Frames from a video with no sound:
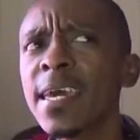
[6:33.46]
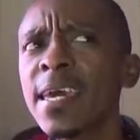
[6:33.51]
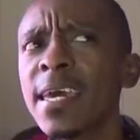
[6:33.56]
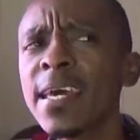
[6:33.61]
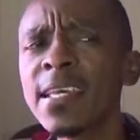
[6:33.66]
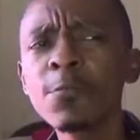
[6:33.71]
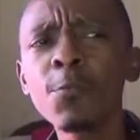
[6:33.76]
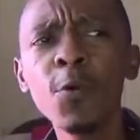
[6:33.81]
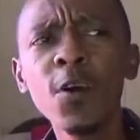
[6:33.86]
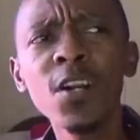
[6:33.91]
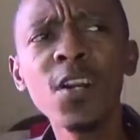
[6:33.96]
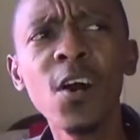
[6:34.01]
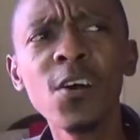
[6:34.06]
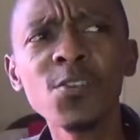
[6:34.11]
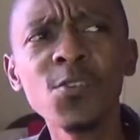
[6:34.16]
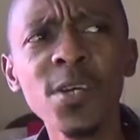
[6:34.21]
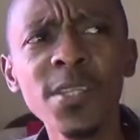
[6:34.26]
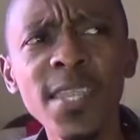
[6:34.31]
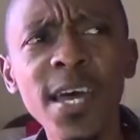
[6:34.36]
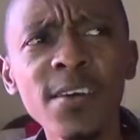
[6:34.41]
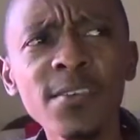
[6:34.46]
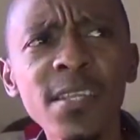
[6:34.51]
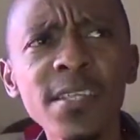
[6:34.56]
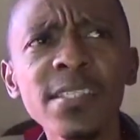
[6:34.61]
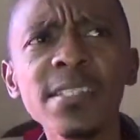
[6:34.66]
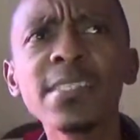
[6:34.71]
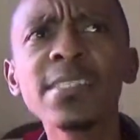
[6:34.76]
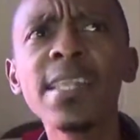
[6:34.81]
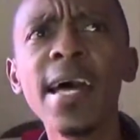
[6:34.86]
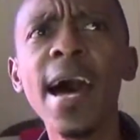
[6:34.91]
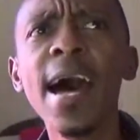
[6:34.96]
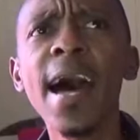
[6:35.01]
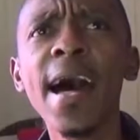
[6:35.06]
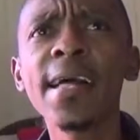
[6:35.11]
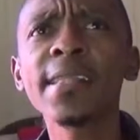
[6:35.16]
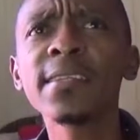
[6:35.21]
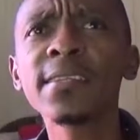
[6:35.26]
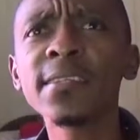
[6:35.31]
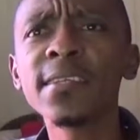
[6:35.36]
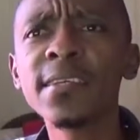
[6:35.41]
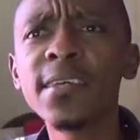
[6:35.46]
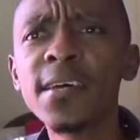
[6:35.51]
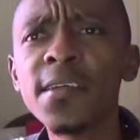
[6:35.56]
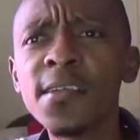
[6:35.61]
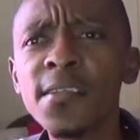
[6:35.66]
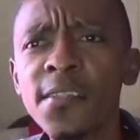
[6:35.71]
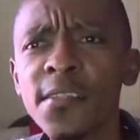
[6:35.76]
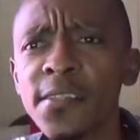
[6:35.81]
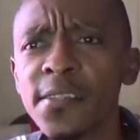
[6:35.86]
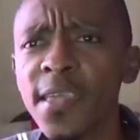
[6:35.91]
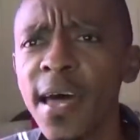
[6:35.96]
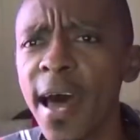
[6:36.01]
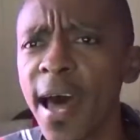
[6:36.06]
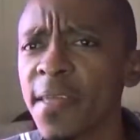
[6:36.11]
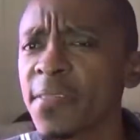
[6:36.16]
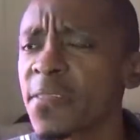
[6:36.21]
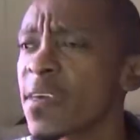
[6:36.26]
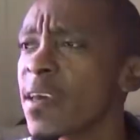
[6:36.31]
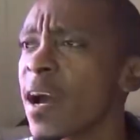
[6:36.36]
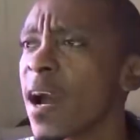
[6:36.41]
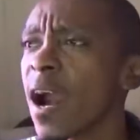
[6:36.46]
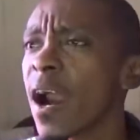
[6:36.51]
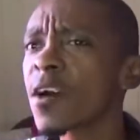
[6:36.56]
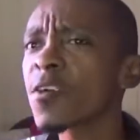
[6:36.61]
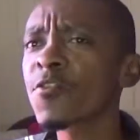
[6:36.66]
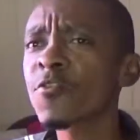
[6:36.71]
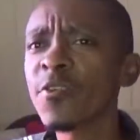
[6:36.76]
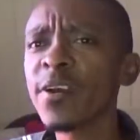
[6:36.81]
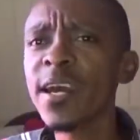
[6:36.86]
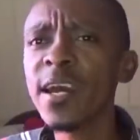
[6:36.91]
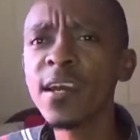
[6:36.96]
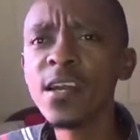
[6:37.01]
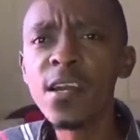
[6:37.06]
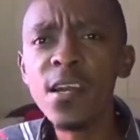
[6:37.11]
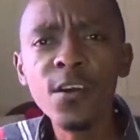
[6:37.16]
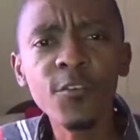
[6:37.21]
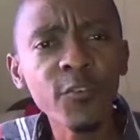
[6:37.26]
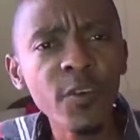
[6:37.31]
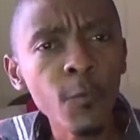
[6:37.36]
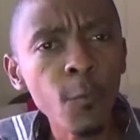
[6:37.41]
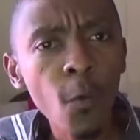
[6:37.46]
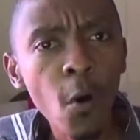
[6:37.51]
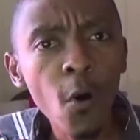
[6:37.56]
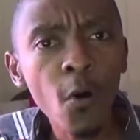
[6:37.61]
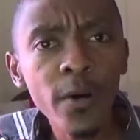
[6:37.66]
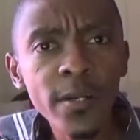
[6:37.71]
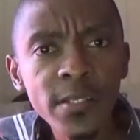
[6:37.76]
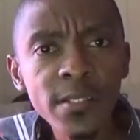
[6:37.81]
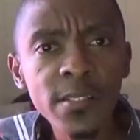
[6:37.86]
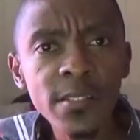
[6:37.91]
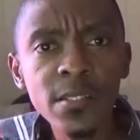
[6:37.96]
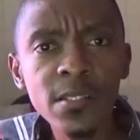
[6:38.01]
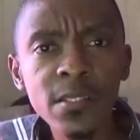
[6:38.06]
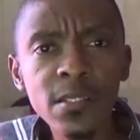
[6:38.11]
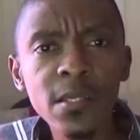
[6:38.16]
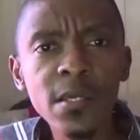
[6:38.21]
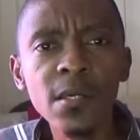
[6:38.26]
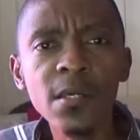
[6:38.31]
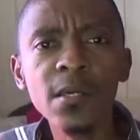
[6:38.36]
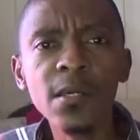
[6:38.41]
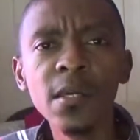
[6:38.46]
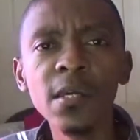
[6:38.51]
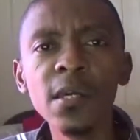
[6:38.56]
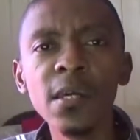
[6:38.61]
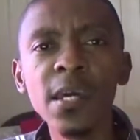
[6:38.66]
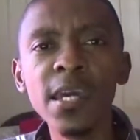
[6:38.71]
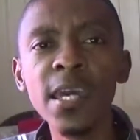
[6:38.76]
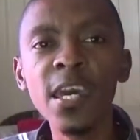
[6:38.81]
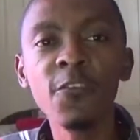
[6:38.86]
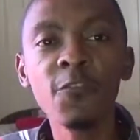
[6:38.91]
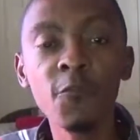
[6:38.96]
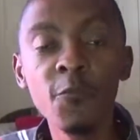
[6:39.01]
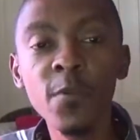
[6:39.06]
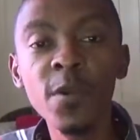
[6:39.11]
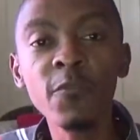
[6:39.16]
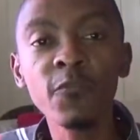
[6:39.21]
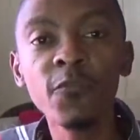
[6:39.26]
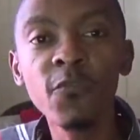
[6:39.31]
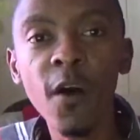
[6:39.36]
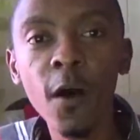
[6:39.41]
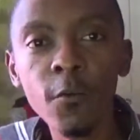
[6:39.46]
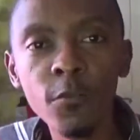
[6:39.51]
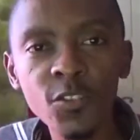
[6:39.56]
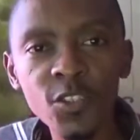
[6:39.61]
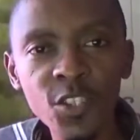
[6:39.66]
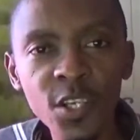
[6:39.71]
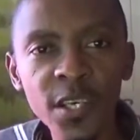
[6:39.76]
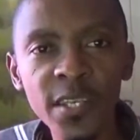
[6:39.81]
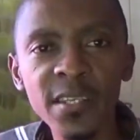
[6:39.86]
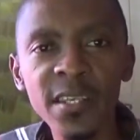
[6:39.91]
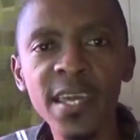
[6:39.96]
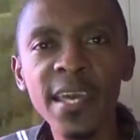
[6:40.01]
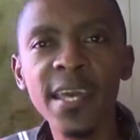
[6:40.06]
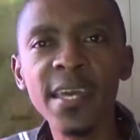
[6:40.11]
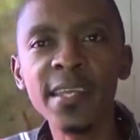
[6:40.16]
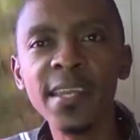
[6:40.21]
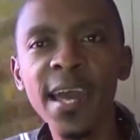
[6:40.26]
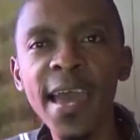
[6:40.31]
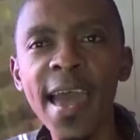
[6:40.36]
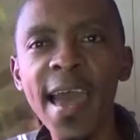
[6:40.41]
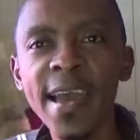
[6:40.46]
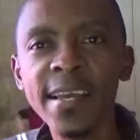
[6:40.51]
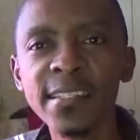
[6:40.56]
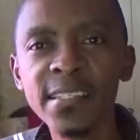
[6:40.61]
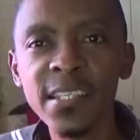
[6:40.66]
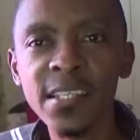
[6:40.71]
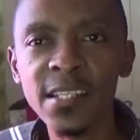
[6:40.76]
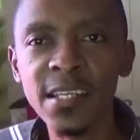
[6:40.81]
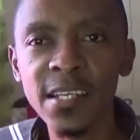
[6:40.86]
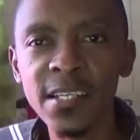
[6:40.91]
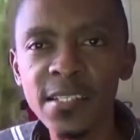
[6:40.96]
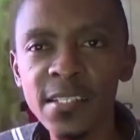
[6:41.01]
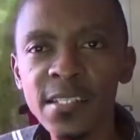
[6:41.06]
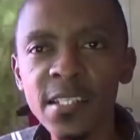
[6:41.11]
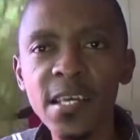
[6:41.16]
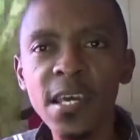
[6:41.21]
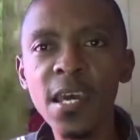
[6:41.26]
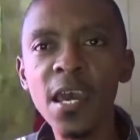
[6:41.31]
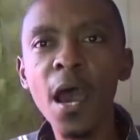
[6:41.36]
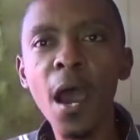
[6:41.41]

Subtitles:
His word also tells us that there are great rewards if we function in excellence.